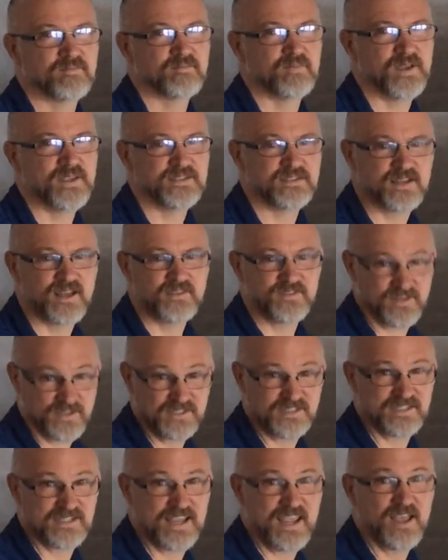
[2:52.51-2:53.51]
based on the
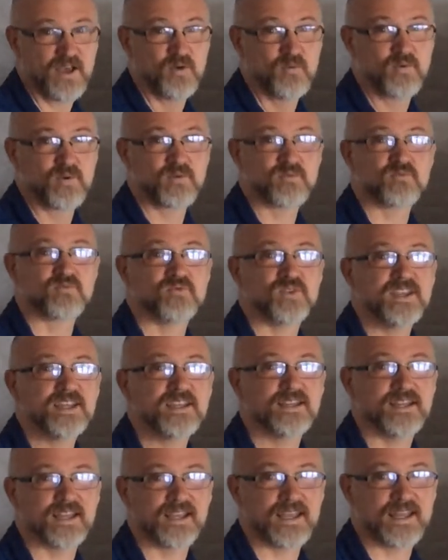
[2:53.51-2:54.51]
scale we're
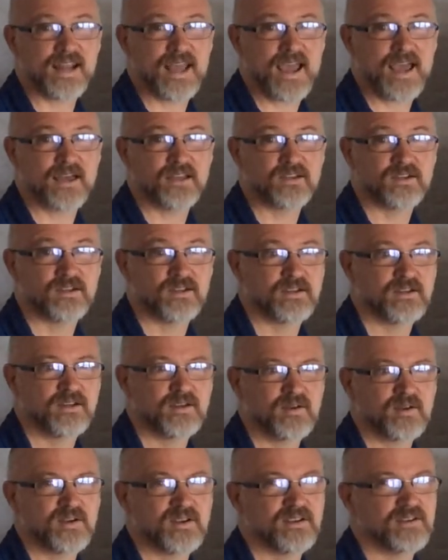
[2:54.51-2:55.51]
reading it at,
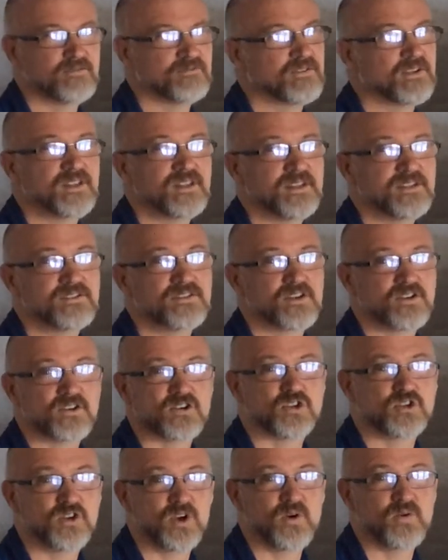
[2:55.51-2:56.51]
really isn't going
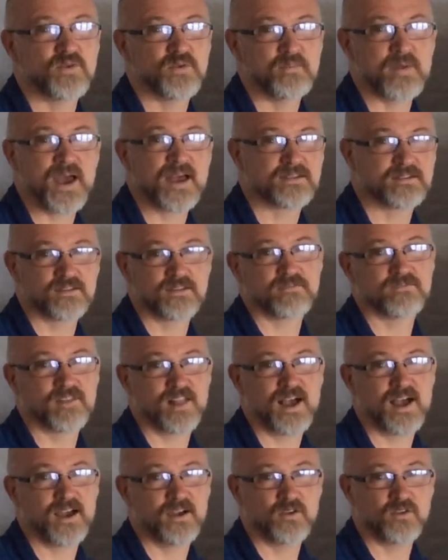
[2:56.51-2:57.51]
to show the mass of the
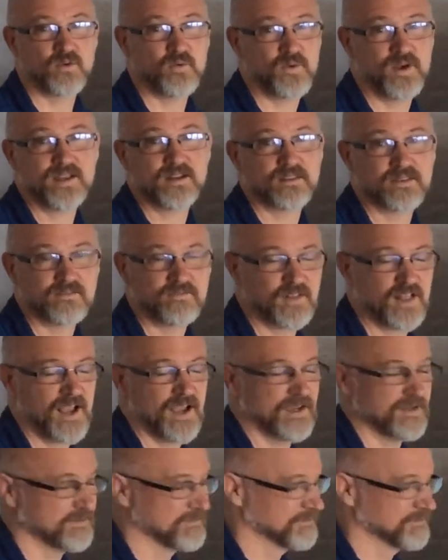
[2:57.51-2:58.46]
fly or the weight of the fly.